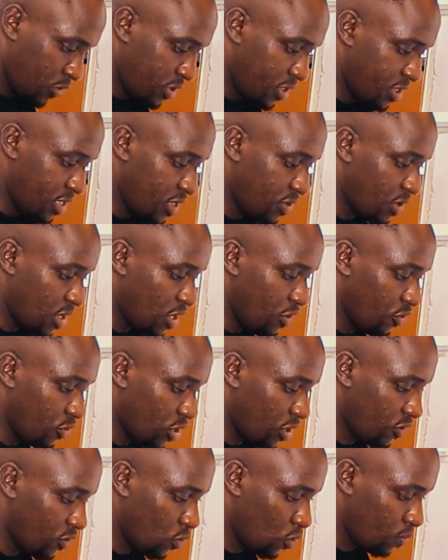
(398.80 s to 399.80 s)
Trend lines are
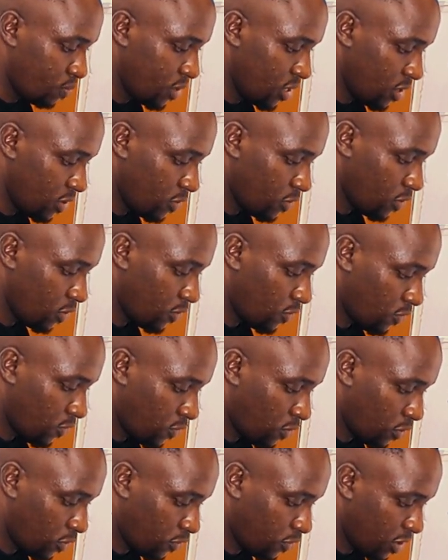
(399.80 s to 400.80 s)
usually sloping
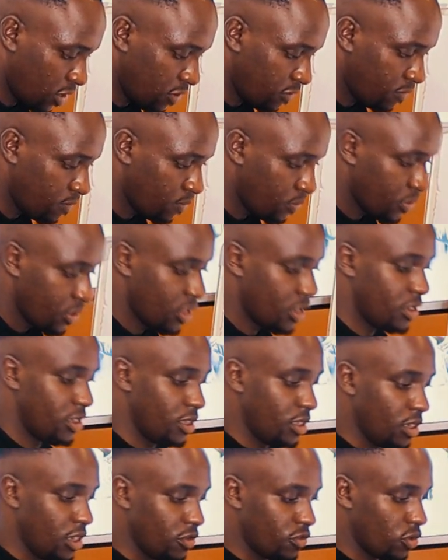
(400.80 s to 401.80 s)
45
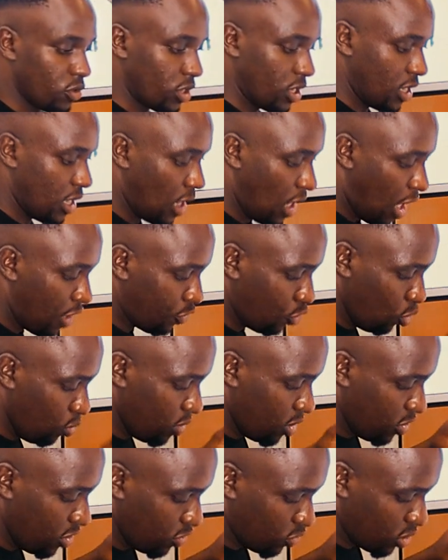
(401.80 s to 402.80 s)
degrees. Okay,
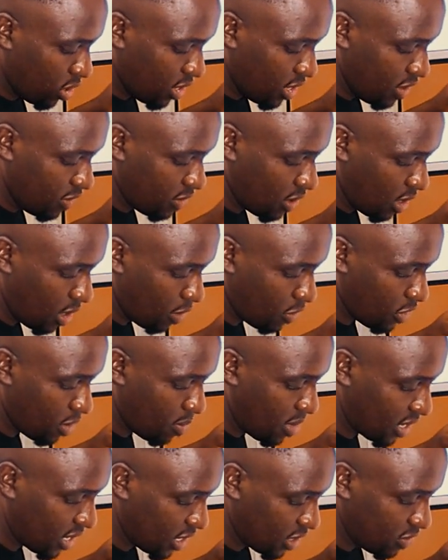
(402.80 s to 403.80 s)
assuming this one is the
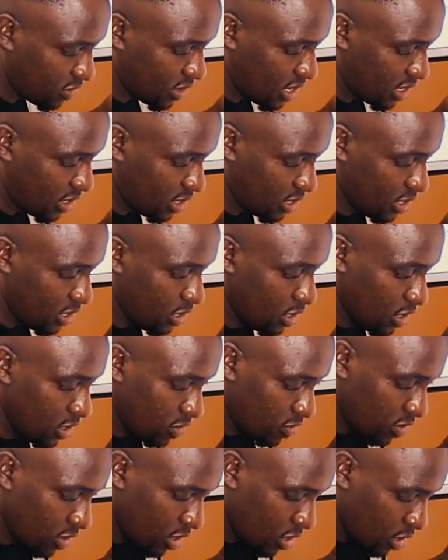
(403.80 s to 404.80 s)
market is 90
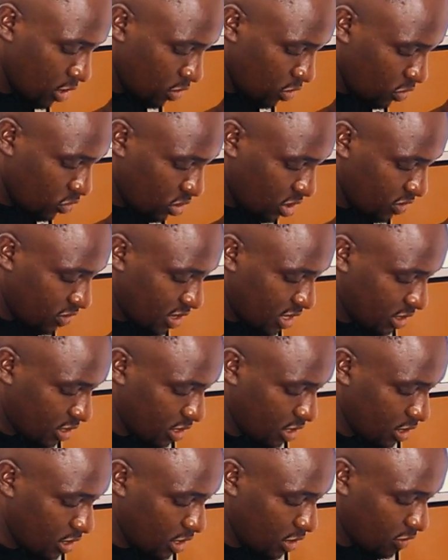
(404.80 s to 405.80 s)
degrees, this one is 90
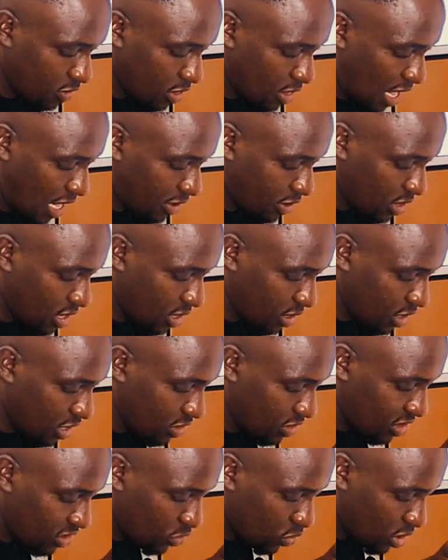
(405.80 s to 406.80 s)
degrees. A trend
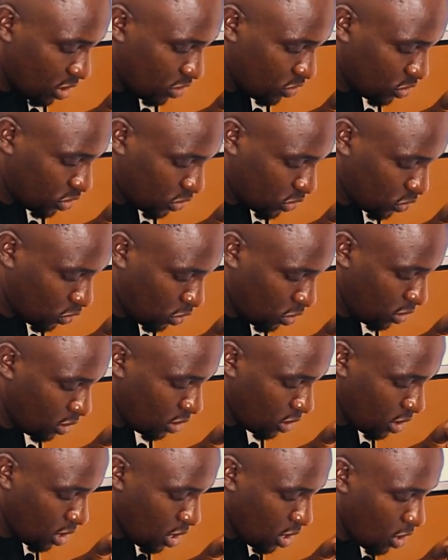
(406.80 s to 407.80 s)
line, this one is what we
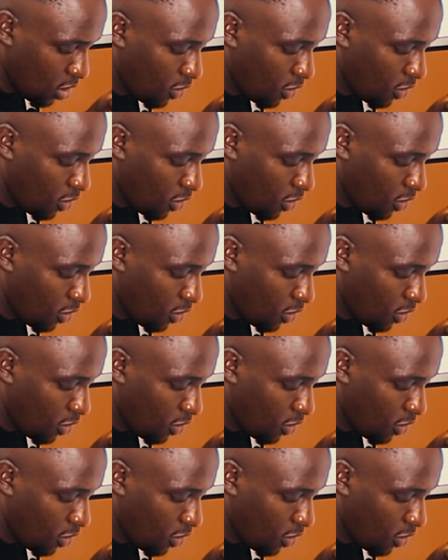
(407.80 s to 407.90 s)
call